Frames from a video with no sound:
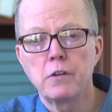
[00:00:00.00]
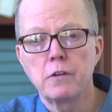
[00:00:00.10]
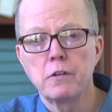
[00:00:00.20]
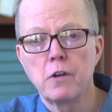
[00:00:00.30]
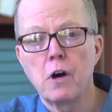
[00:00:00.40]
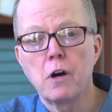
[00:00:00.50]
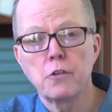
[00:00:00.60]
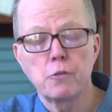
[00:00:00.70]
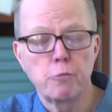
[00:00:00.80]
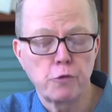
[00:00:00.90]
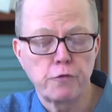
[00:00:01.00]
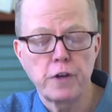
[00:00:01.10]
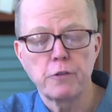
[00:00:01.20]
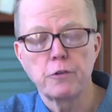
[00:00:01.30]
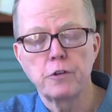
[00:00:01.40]
laws, both
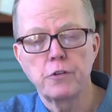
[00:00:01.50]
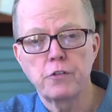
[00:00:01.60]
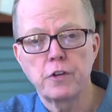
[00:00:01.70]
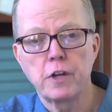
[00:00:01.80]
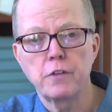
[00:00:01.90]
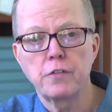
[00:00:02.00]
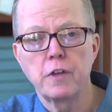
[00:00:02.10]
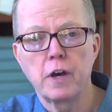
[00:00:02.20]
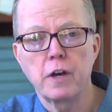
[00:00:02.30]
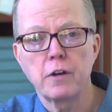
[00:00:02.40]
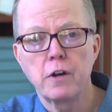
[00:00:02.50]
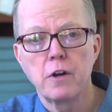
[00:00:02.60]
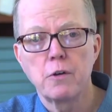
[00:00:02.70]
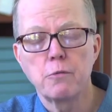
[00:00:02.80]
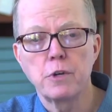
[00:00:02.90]
federal and state, that
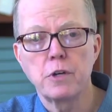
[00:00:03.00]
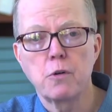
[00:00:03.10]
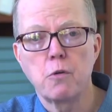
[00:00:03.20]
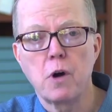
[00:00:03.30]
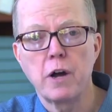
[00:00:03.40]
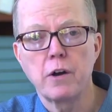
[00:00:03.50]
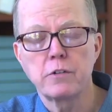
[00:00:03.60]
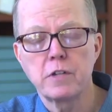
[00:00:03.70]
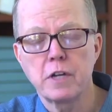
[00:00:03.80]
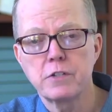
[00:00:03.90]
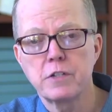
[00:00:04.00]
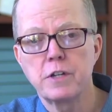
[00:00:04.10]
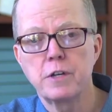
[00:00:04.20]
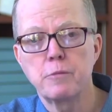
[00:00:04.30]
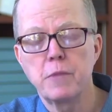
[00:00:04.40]
require
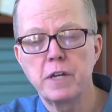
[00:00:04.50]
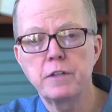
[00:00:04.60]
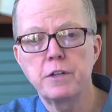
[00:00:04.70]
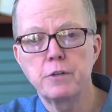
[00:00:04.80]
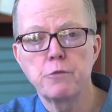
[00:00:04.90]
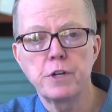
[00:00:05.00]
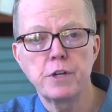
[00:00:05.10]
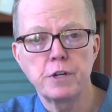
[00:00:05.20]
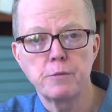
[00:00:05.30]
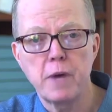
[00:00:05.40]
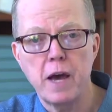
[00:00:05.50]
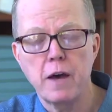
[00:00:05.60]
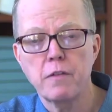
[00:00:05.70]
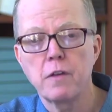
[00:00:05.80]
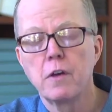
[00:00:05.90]
testing mainly in reading and
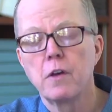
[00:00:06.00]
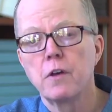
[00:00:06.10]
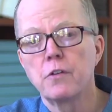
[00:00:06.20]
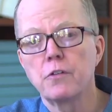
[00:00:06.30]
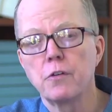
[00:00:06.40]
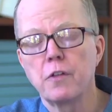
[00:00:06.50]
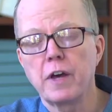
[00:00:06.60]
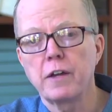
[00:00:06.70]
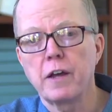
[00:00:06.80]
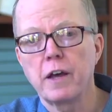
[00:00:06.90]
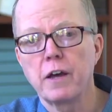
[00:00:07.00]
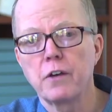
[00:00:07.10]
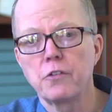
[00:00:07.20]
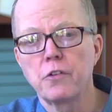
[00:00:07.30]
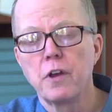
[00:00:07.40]
math. So that
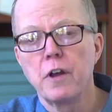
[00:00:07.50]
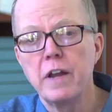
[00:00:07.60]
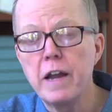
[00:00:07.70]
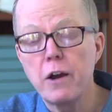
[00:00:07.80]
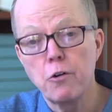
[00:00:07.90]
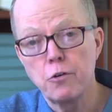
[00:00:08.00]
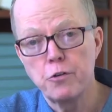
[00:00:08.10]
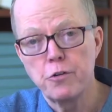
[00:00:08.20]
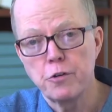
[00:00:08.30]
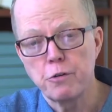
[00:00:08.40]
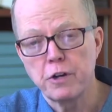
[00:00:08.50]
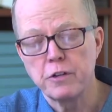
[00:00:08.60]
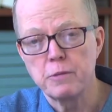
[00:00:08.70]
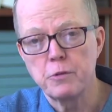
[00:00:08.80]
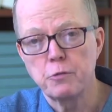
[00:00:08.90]
has narrowed the
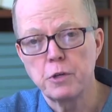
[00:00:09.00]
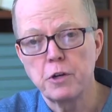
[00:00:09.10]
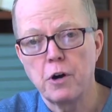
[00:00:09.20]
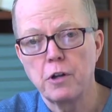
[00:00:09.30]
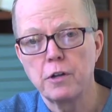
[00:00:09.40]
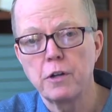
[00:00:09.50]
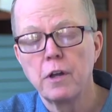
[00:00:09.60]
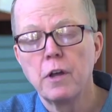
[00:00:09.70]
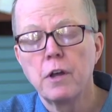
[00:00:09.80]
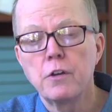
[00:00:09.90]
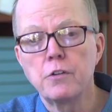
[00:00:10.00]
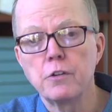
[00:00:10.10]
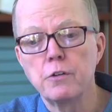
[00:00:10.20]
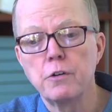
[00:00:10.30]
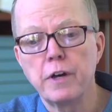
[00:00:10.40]
curriculum, as we call it,
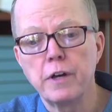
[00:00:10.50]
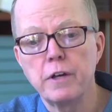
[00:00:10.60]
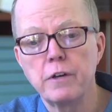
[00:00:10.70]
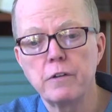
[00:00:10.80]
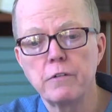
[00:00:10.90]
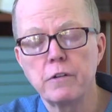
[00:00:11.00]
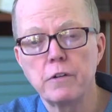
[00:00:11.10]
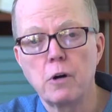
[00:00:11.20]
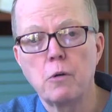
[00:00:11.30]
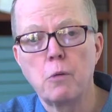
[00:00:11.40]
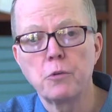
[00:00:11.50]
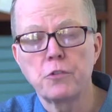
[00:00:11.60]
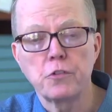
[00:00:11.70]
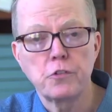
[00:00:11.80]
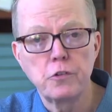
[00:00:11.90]
to an
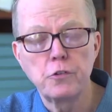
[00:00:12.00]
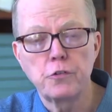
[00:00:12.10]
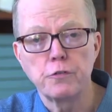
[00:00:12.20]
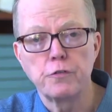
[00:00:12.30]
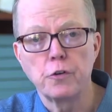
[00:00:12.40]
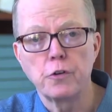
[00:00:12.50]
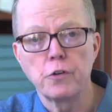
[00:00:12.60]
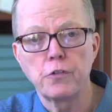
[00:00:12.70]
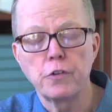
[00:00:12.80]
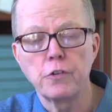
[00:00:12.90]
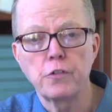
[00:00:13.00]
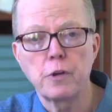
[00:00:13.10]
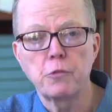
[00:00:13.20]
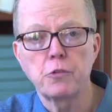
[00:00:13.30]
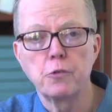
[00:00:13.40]
almost exclusive focus in
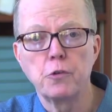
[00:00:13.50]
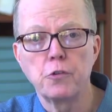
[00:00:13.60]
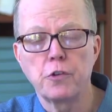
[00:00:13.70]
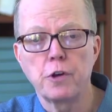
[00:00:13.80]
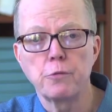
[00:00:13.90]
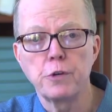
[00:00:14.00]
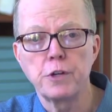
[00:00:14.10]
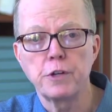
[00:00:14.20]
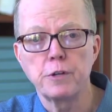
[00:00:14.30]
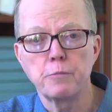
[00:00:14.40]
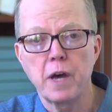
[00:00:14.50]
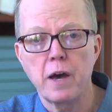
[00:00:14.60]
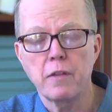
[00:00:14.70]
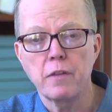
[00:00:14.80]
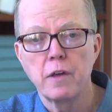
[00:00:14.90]
some schools on reading and
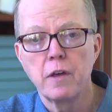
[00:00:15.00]
math.